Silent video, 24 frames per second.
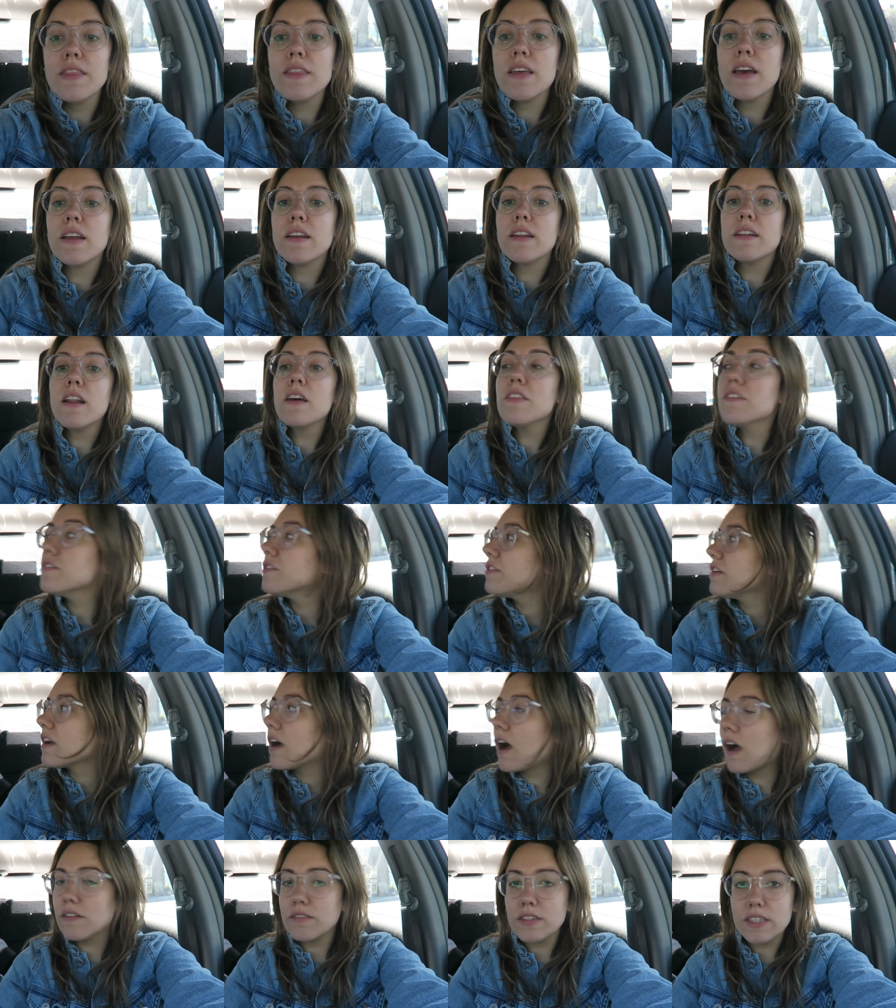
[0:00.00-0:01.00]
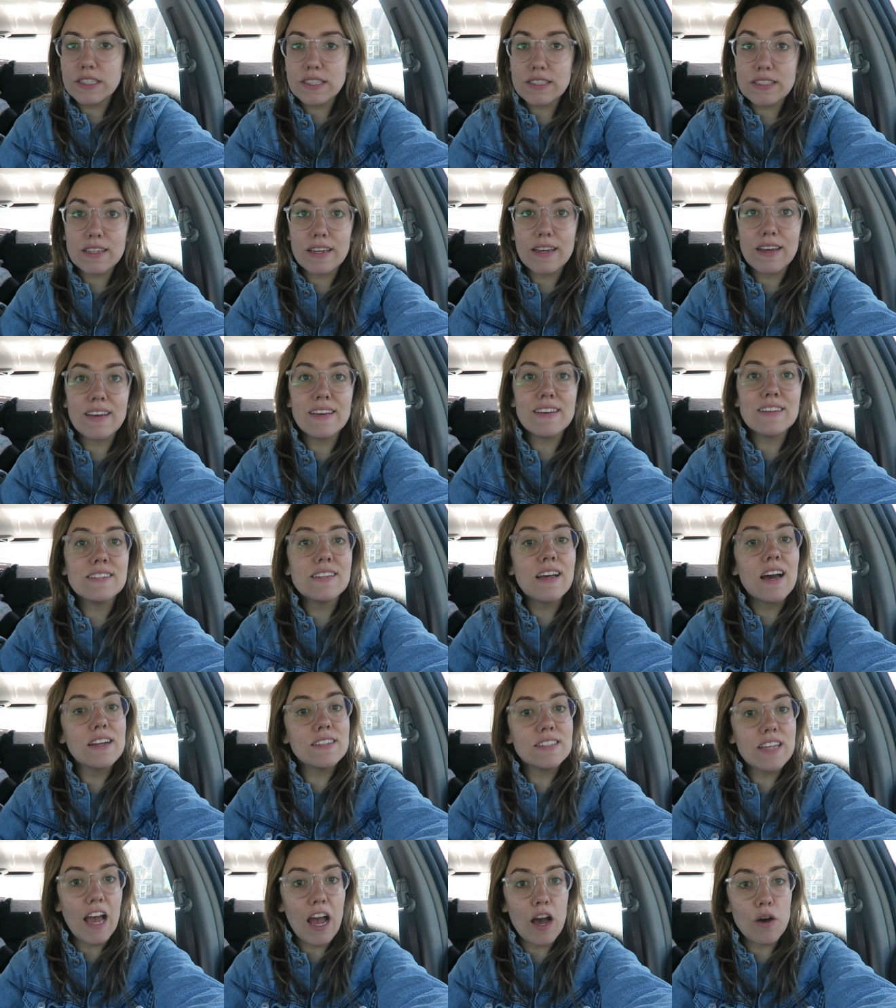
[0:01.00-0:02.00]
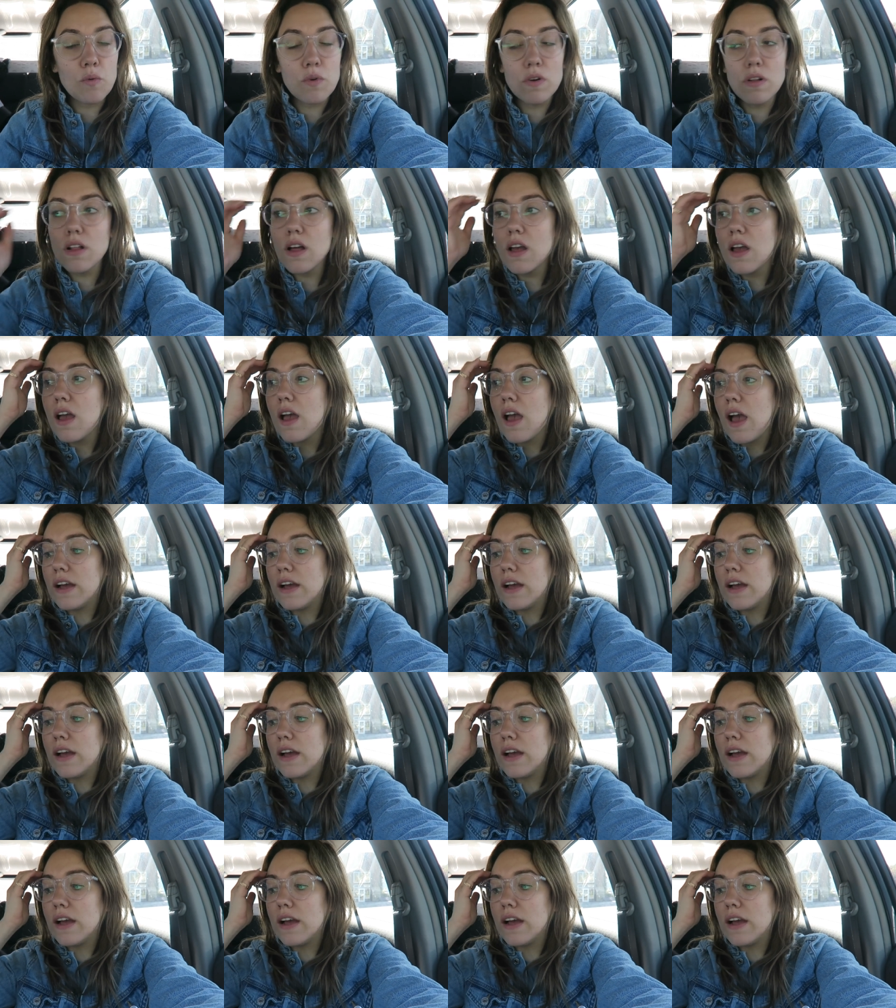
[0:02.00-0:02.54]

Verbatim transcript: And then another thing obviously is a towel.